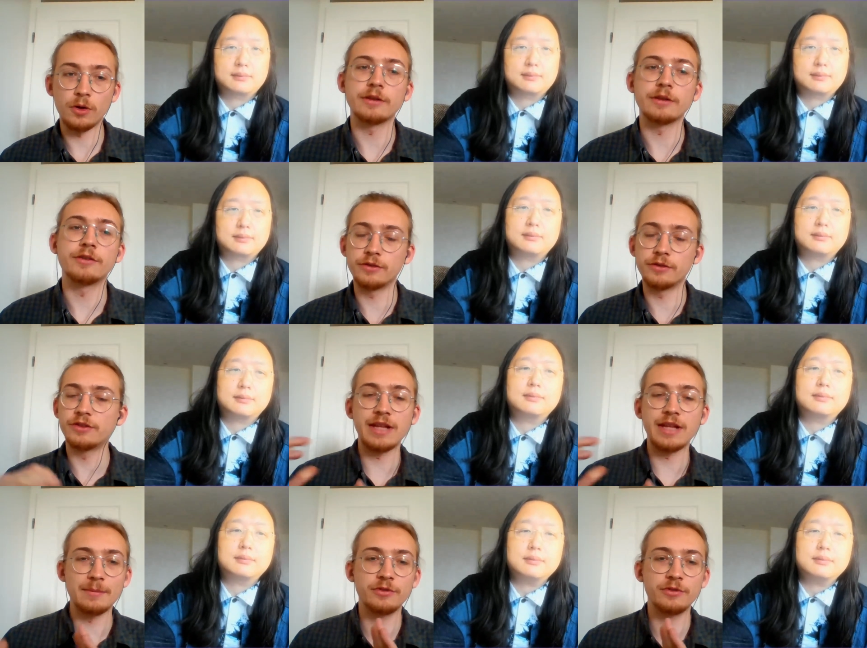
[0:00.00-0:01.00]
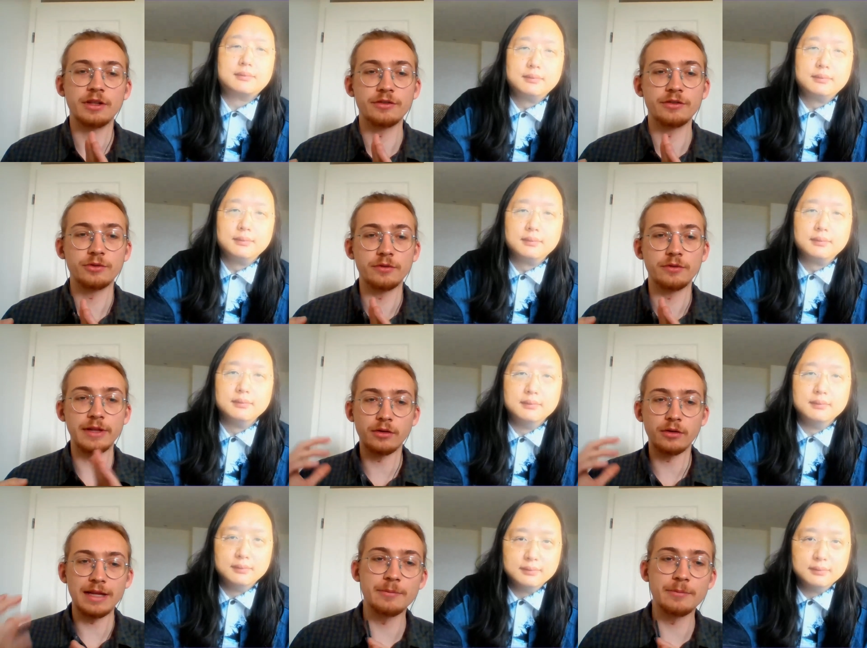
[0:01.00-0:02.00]
Speaker 1: Okay, so it's establishing this sort of like
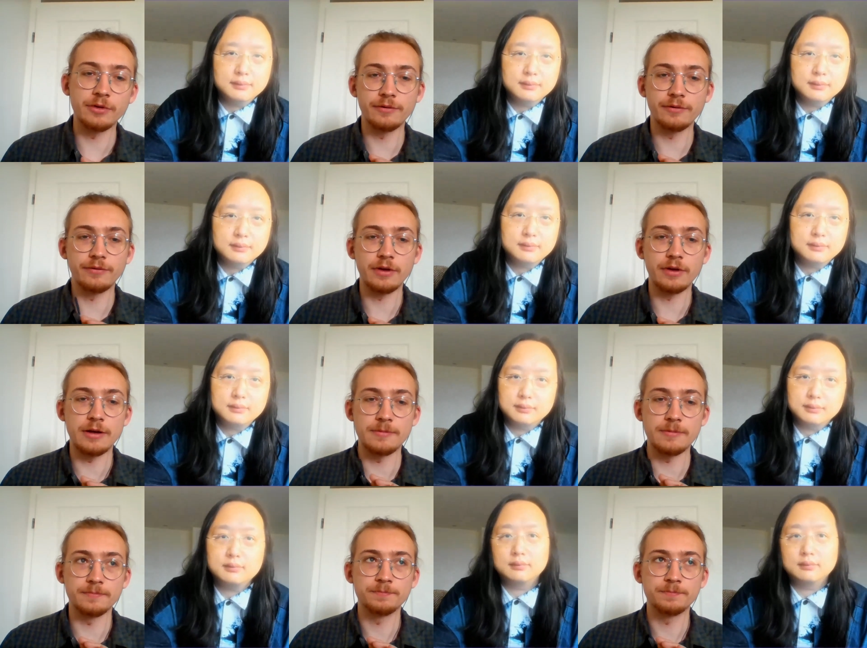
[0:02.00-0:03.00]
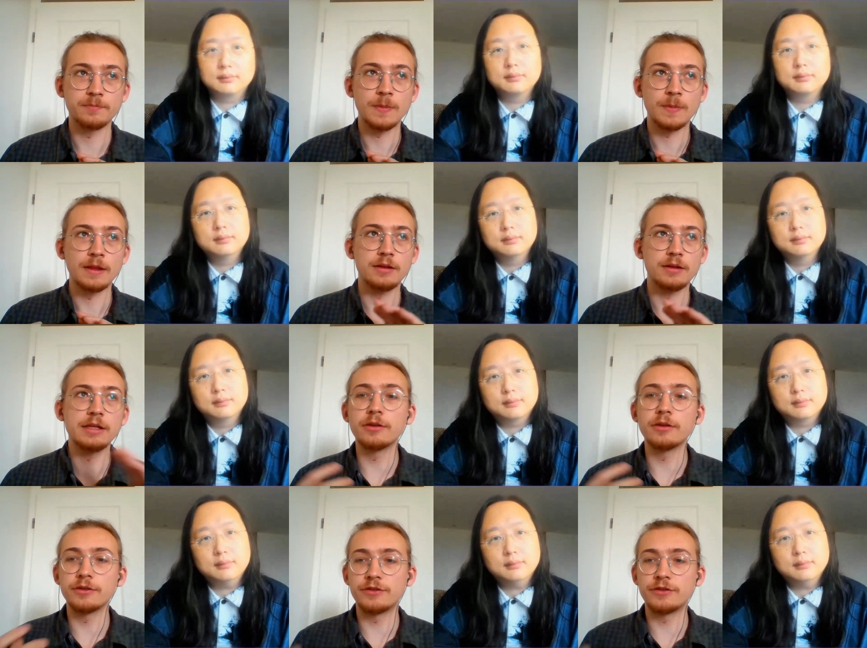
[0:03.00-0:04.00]
collaborative um, mm-hmm.
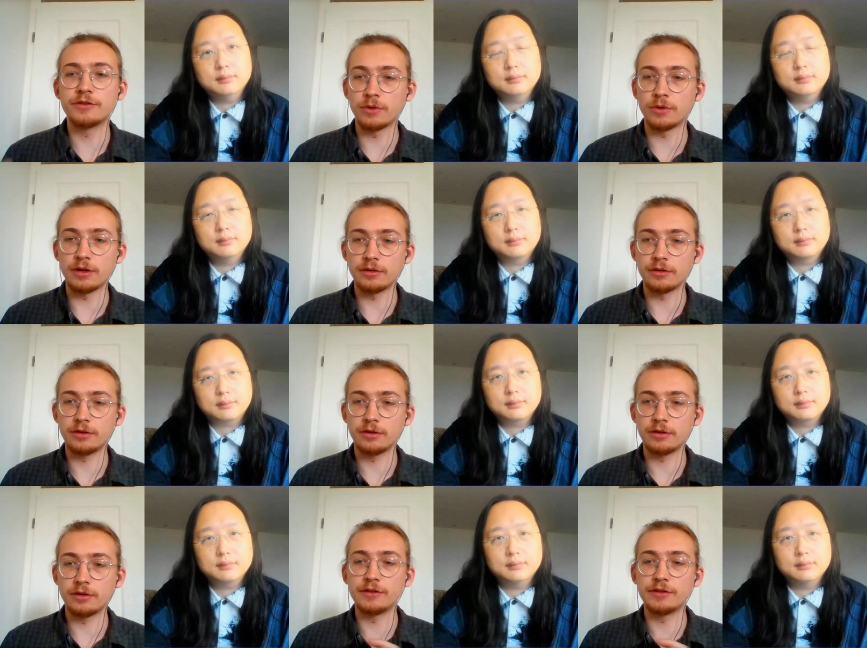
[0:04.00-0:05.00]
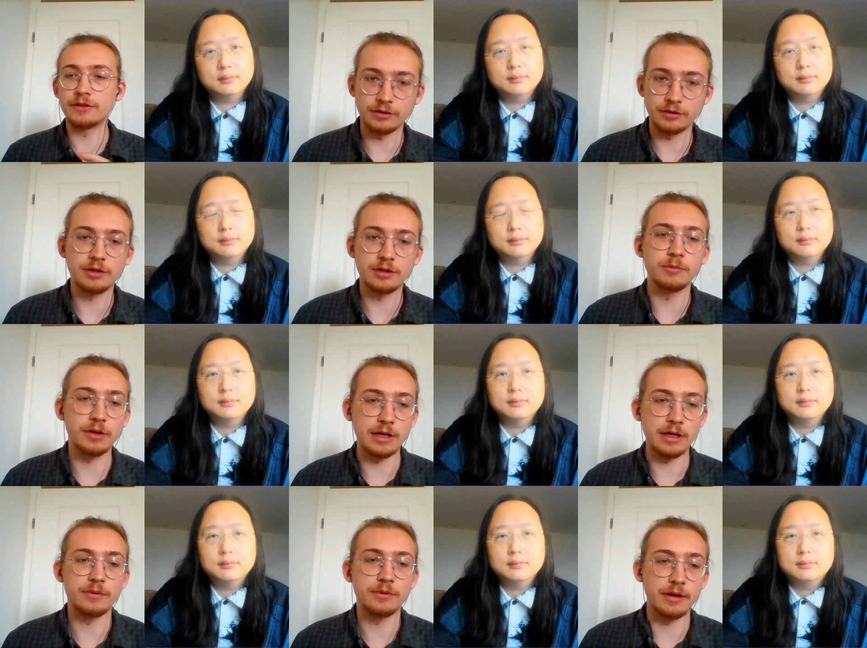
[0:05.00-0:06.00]
ecosystem mm-hmm. where mm-hmm. citizens can
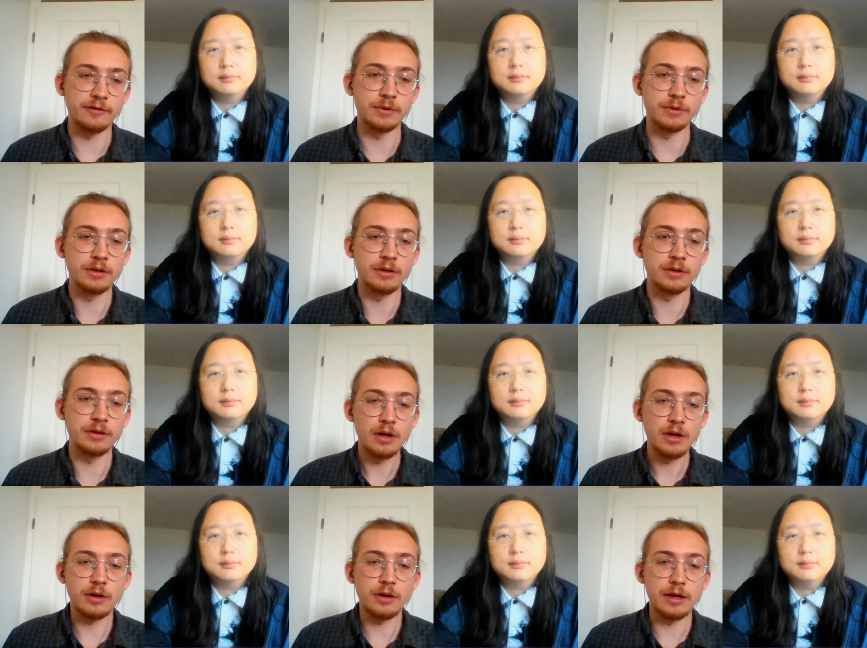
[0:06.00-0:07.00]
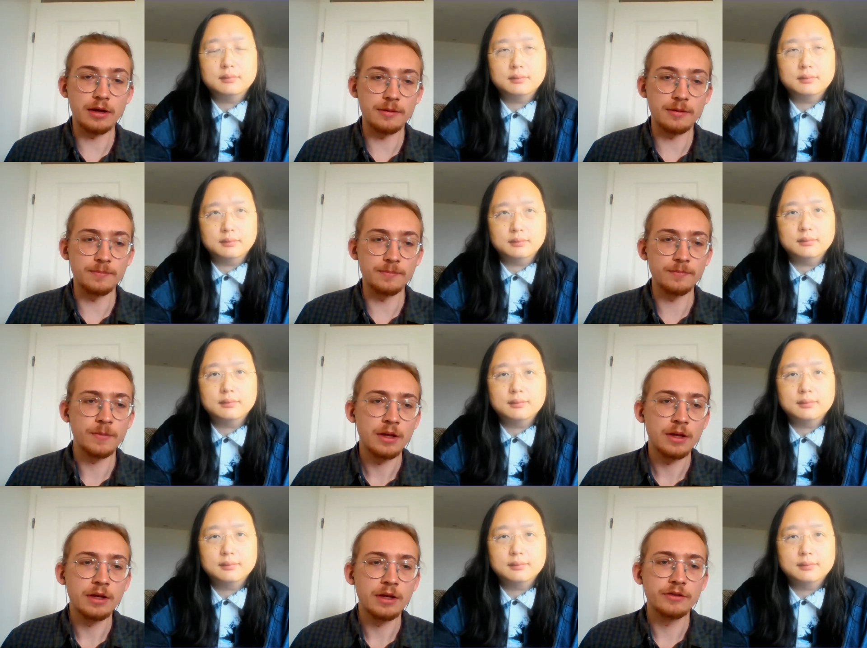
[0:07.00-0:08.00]
communicate with the government. Mm-hmm. Okay, um,
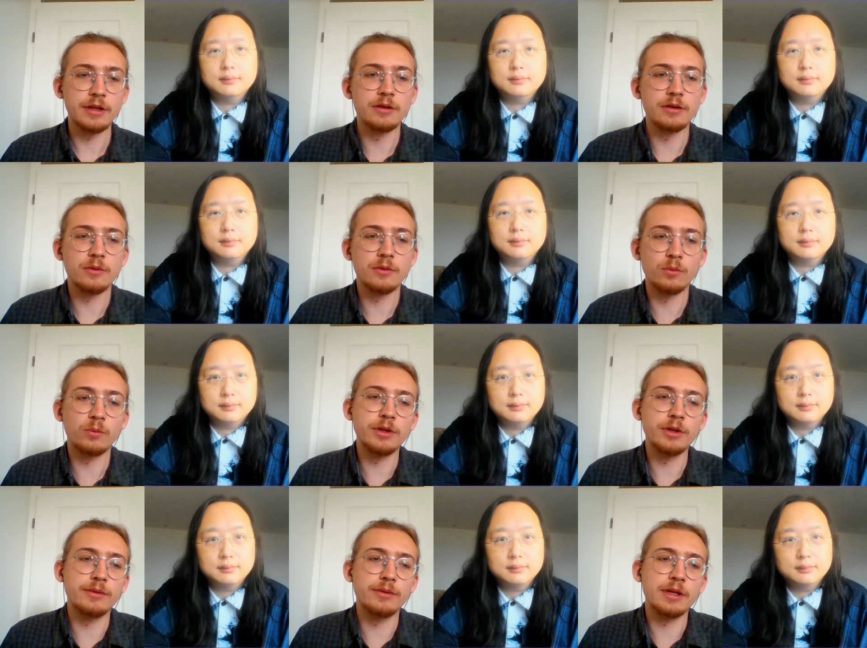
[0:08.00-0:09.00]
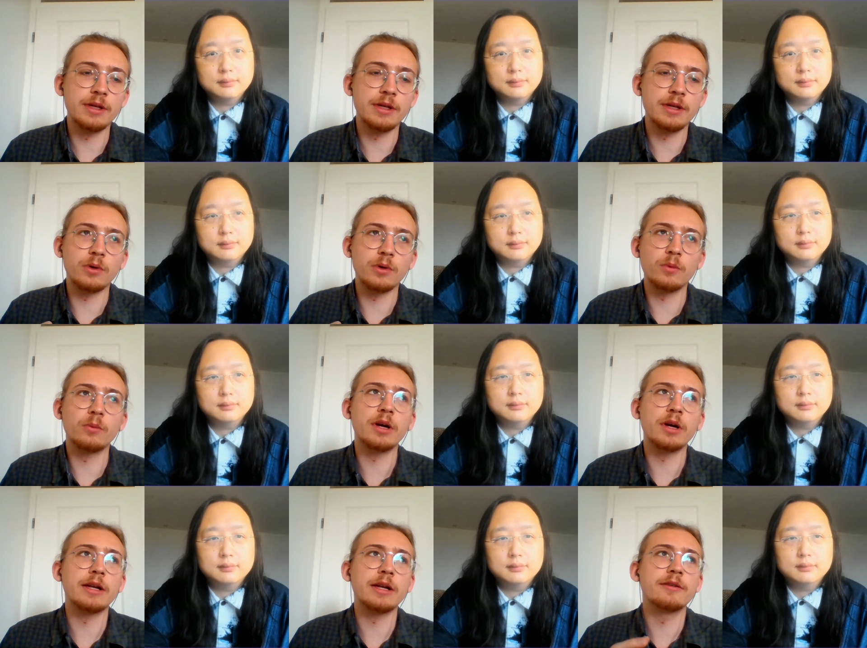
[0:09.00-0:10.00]
so then what do you think? What,
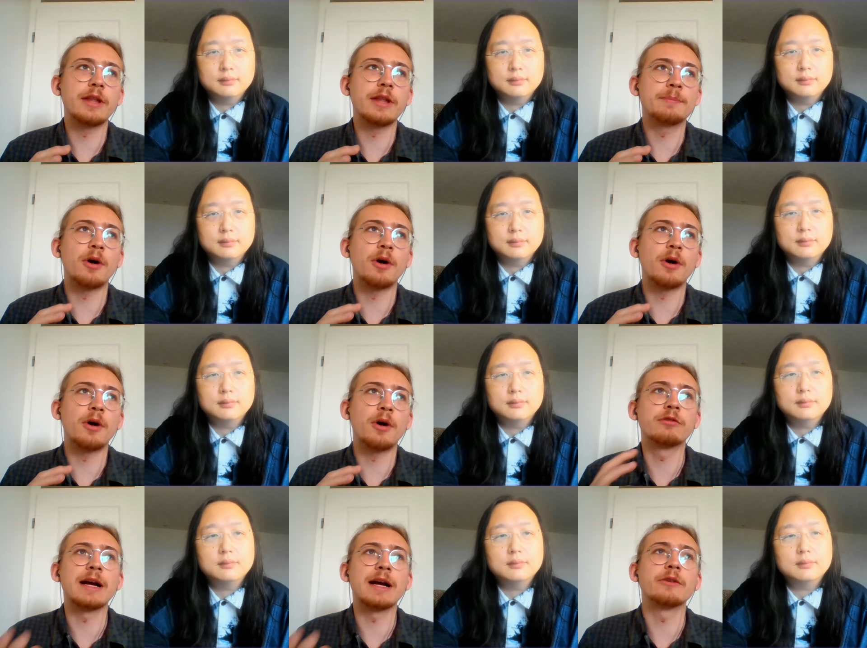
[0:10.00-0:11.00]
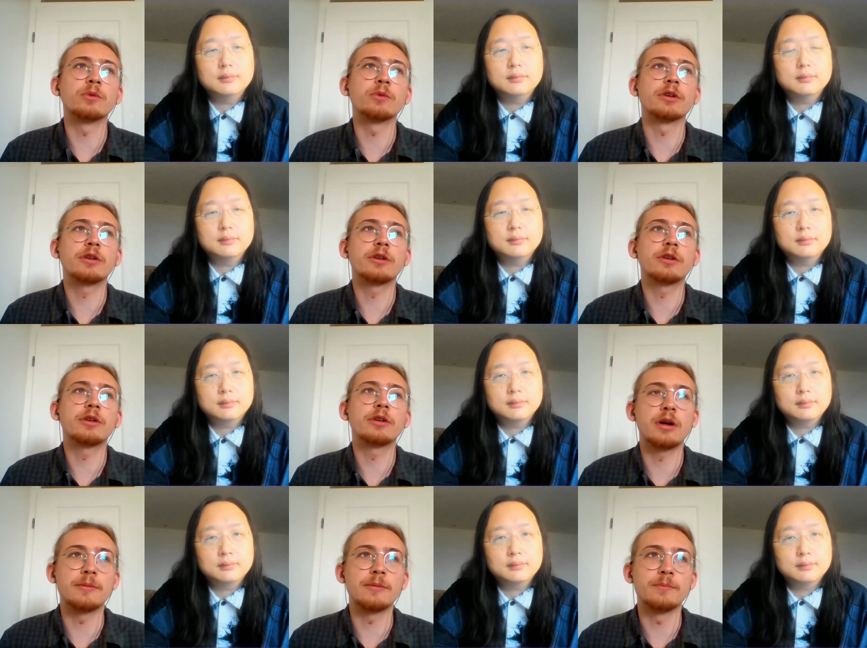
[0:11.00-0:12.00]
what, what kind of like policy groundwork
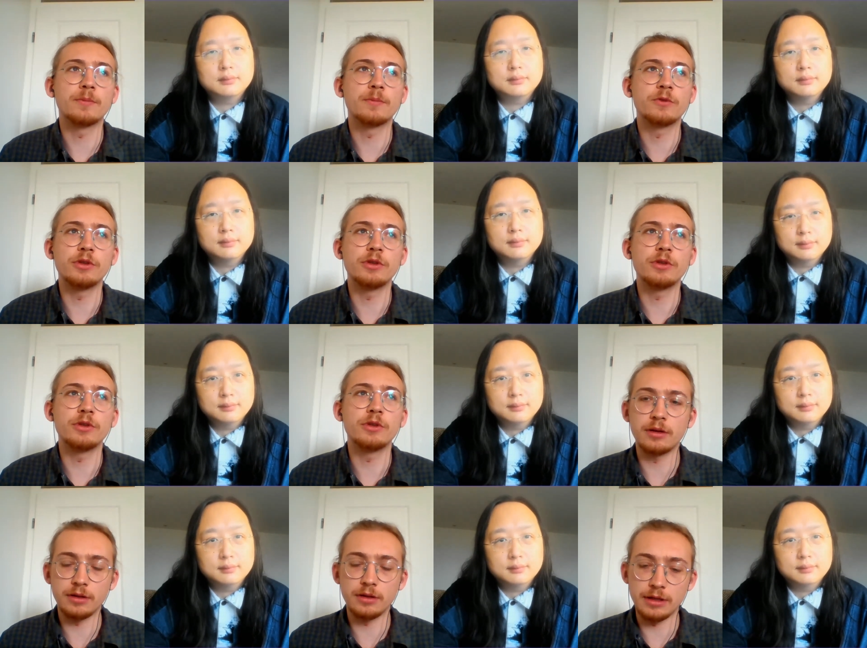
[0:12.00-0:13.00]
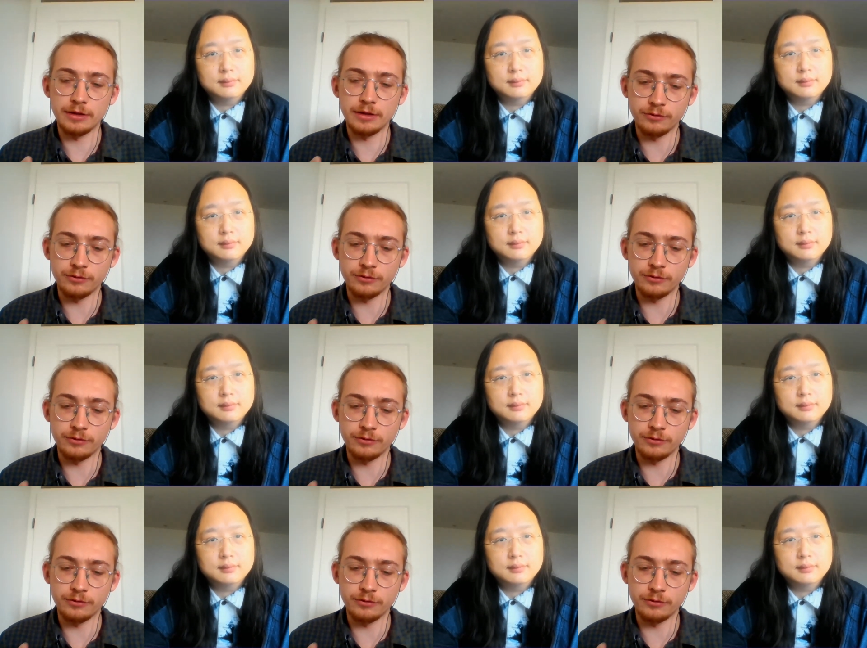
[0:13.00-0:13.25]
um, do you think